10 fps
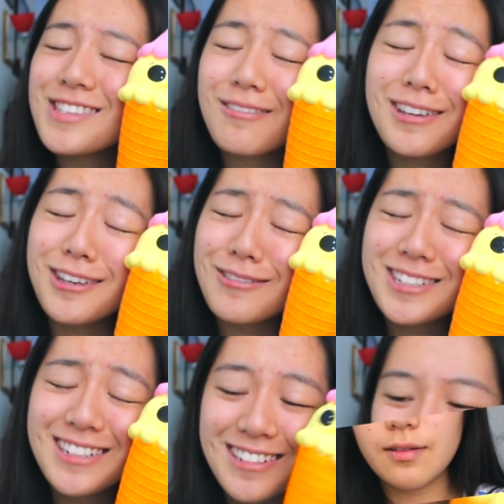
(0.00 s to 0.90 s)
So
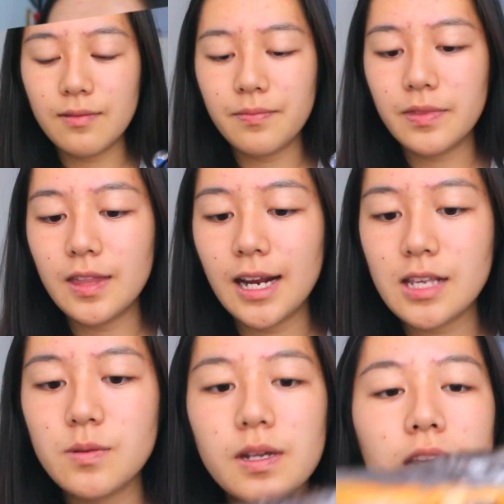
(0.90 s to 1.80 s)
cute. The
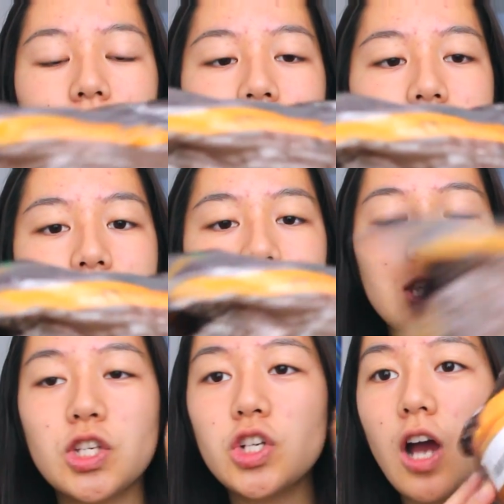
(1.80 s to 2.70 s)
next one is
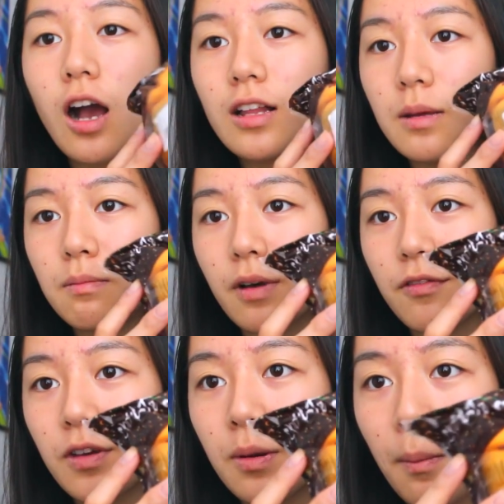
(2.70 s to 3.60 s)
this chocolate
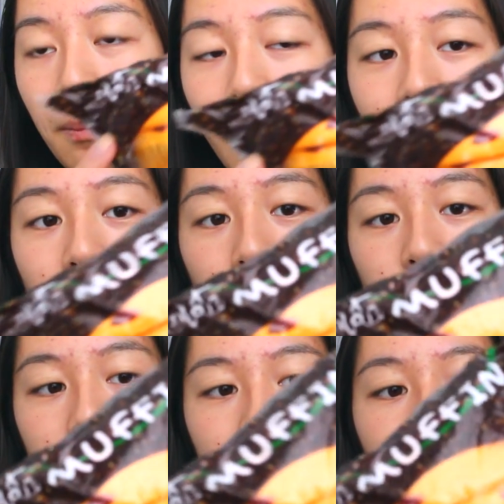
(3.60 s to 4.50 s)
muffin by
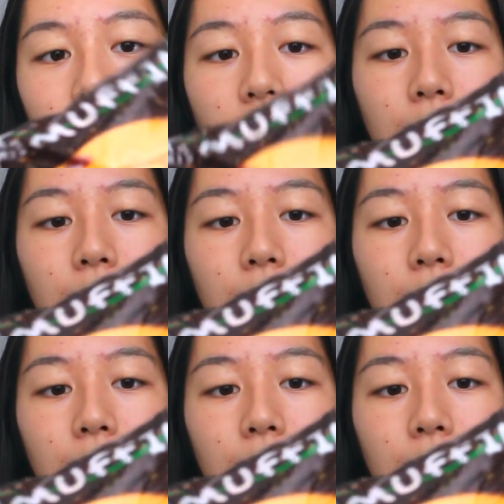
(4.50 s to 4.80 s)
Arie.